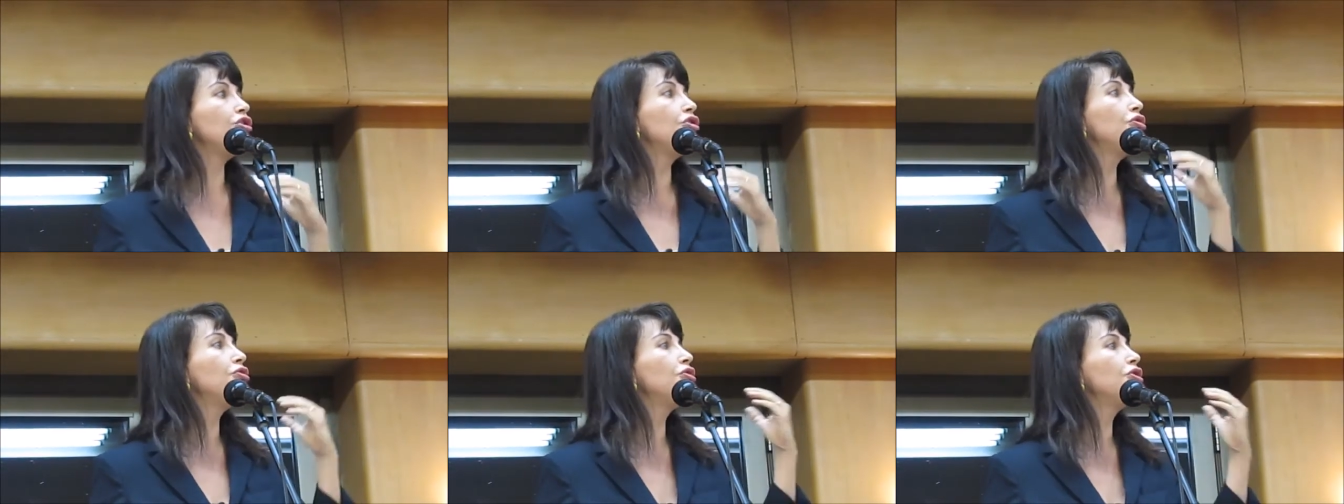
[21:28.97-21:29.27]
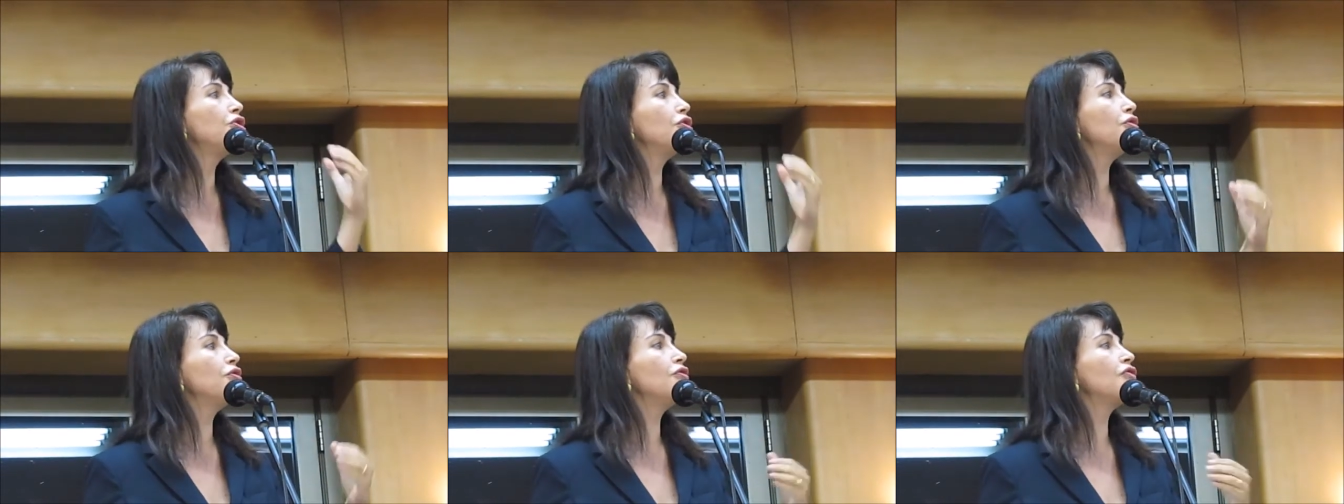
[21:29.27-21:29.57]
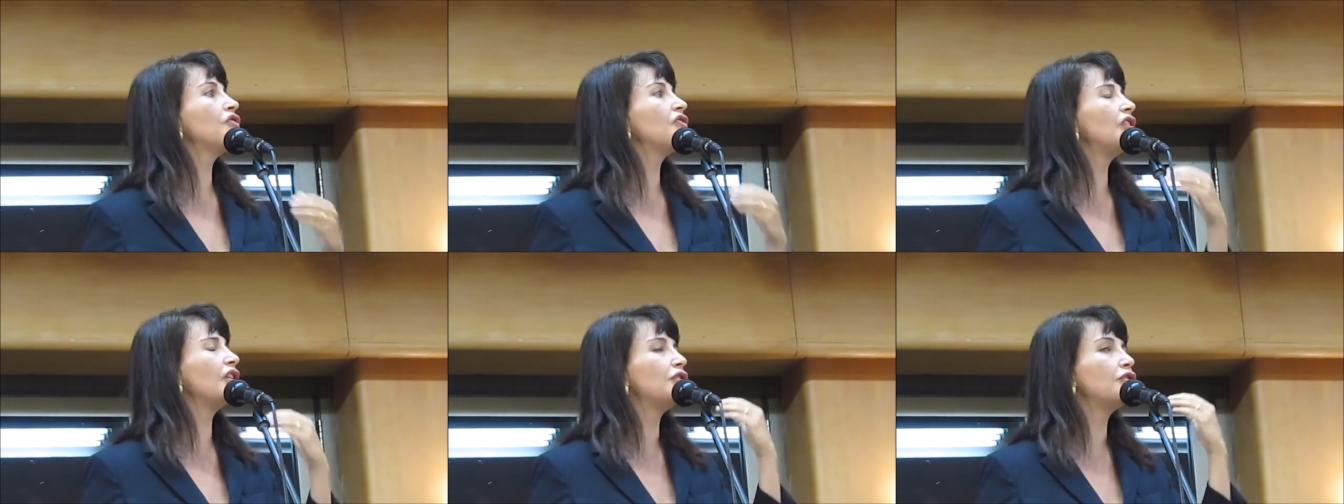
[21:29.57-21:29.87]
You
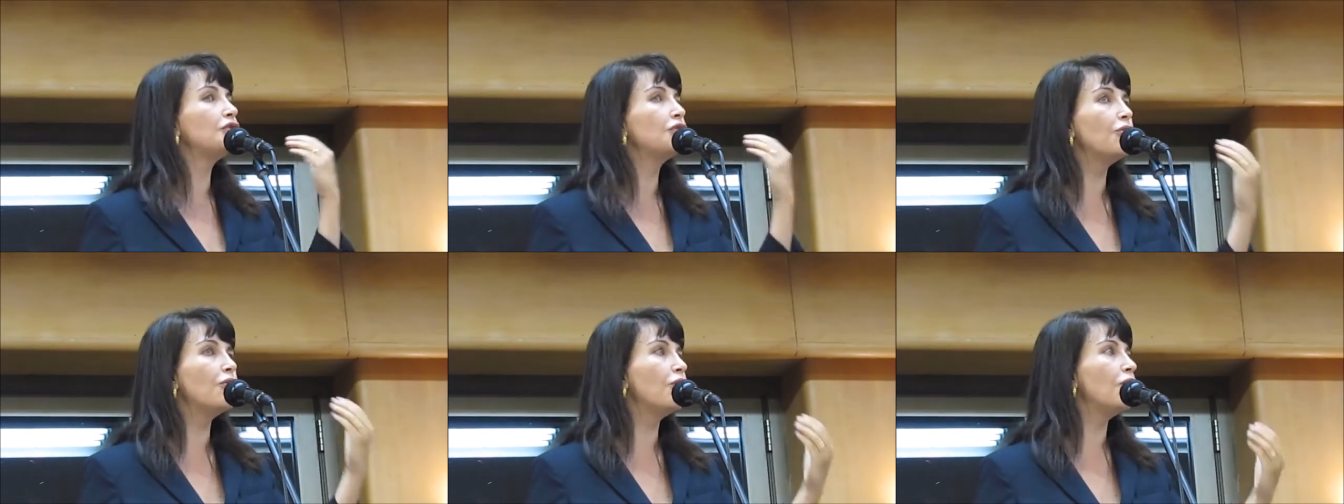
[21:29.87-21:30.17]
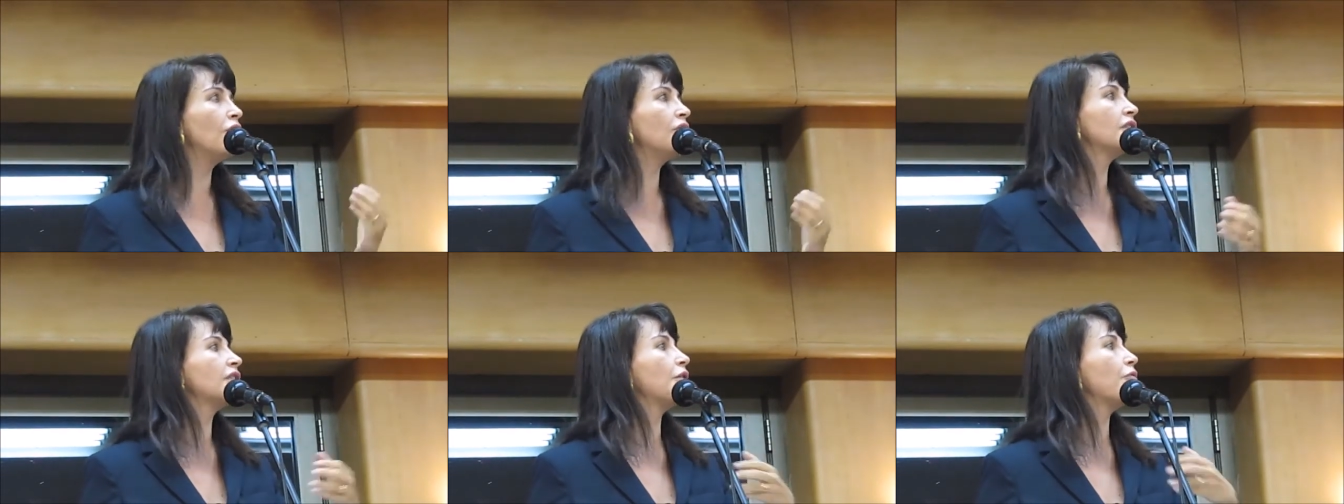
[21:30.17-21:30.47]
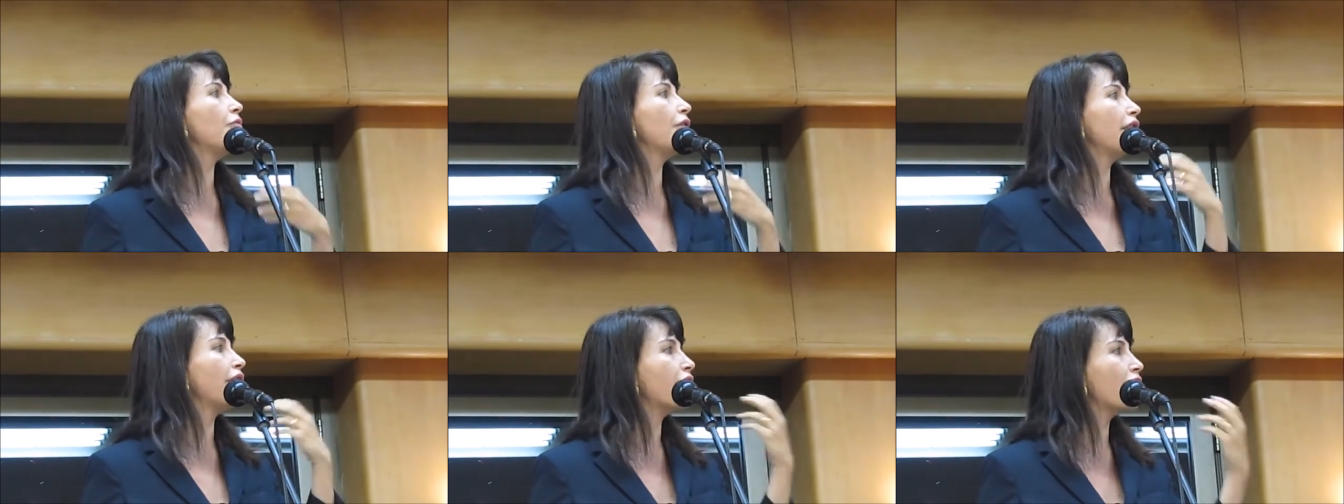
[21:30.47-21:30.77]
used the tools
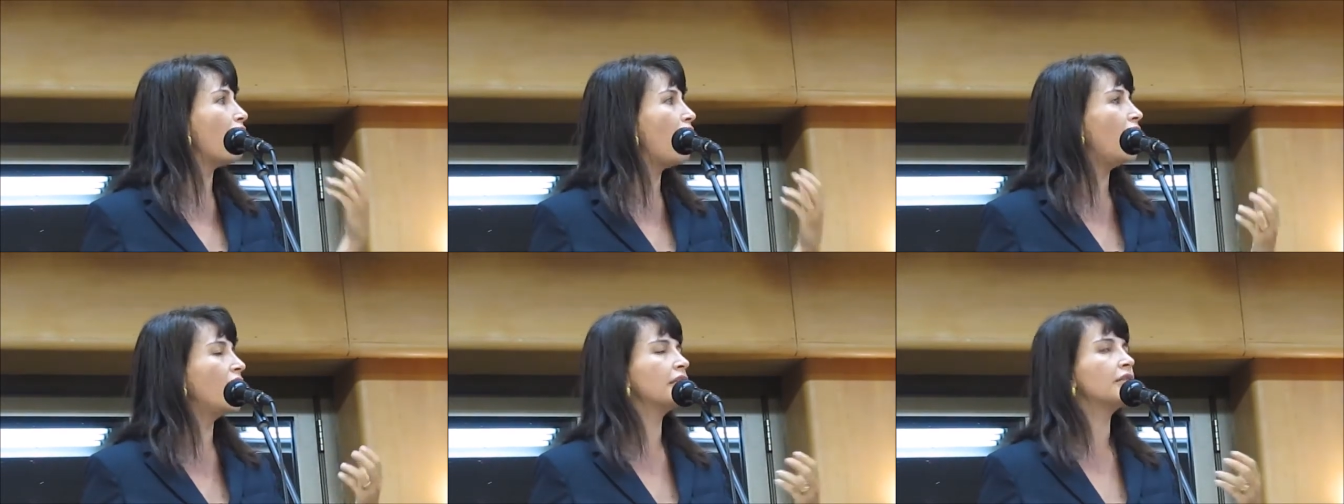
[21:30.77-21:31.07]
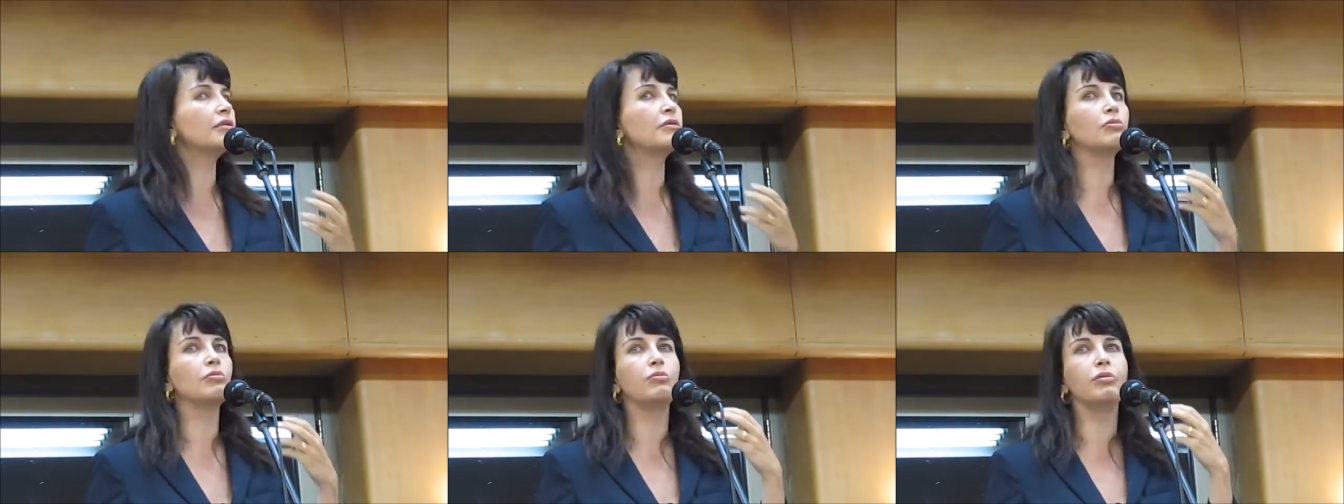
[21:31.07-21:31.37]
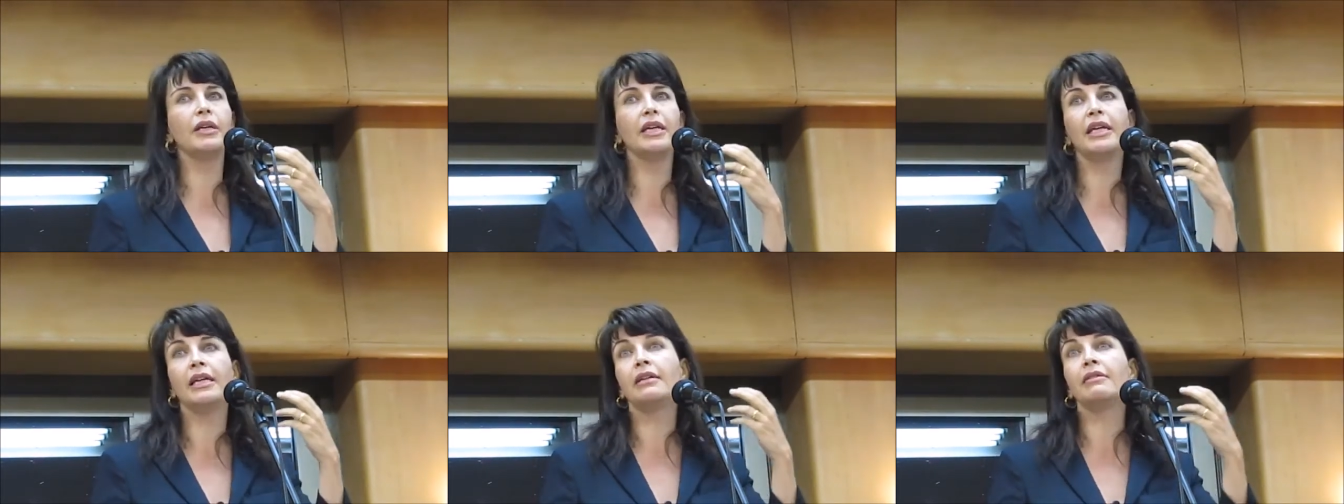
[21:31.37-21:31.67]
that we thought
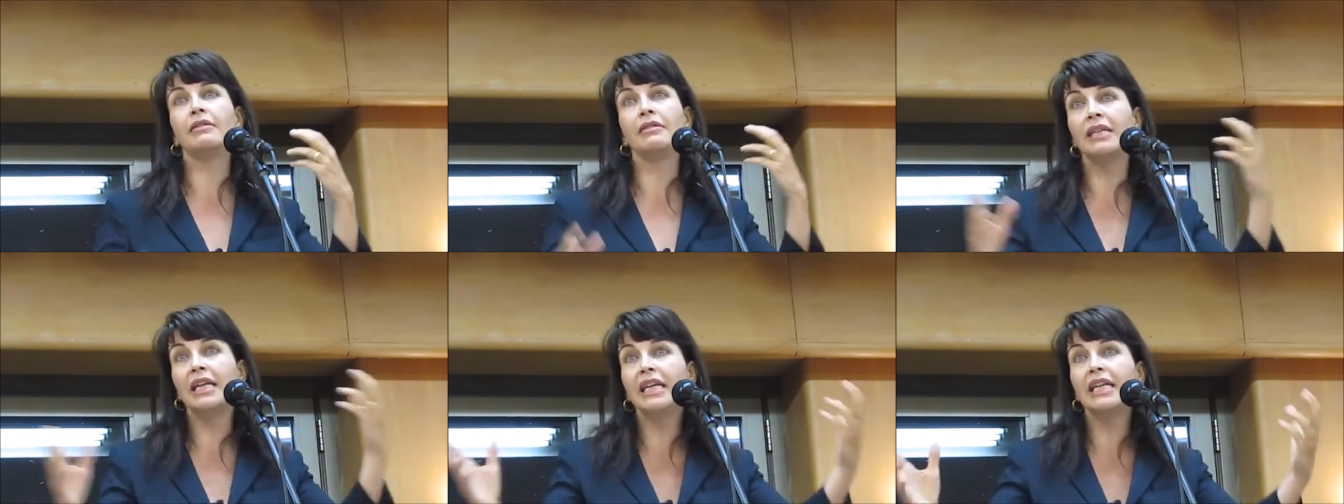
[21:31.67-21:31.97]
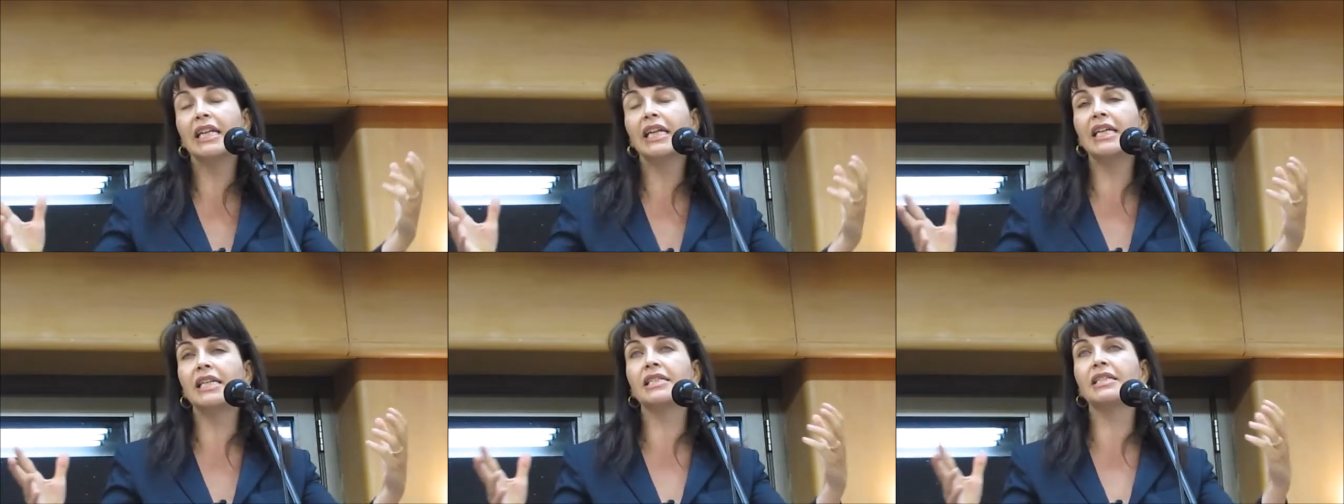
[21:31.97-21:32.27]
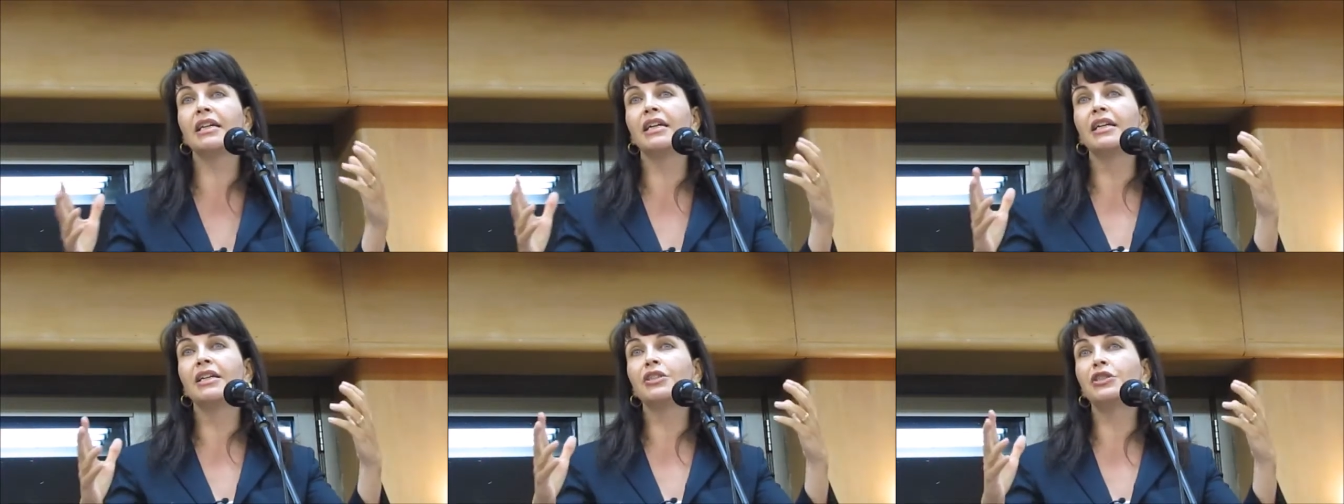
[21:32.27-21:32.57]
we
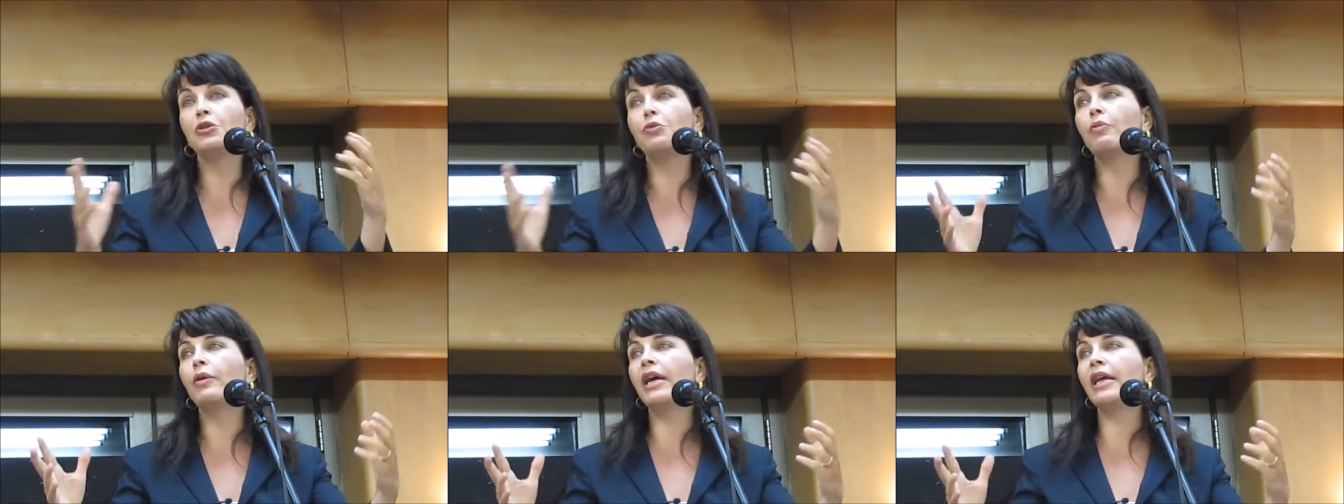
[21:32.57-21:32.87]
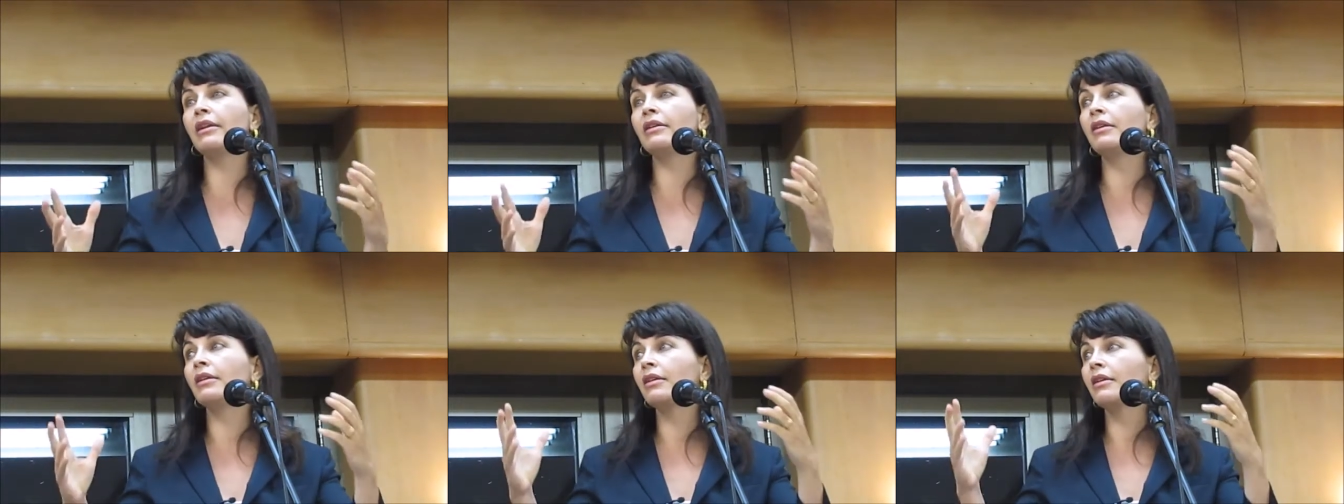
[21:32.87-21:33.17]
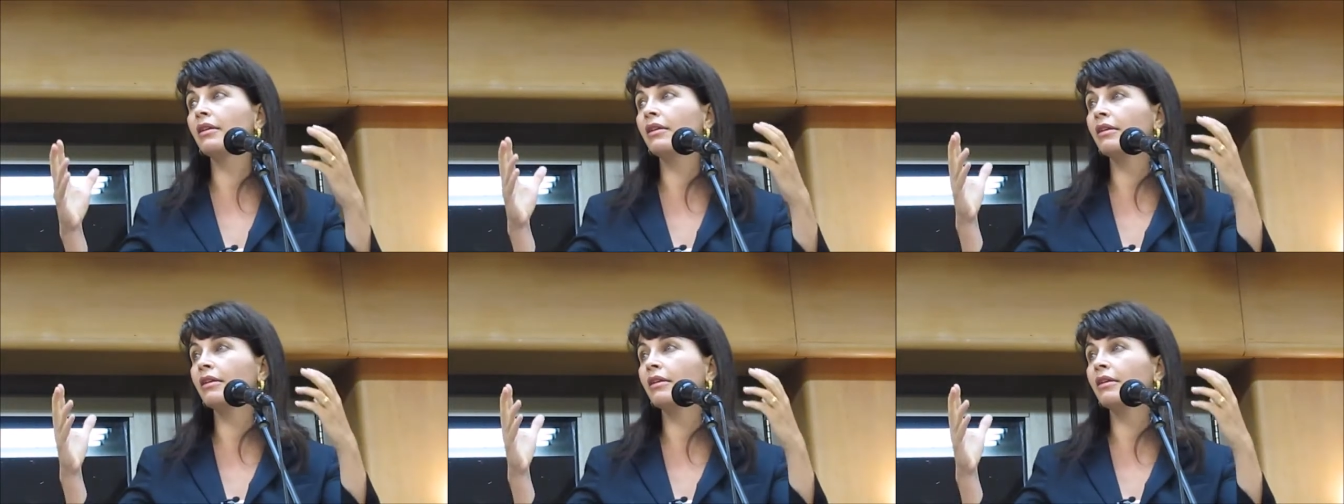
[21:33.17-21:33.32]
needed to win,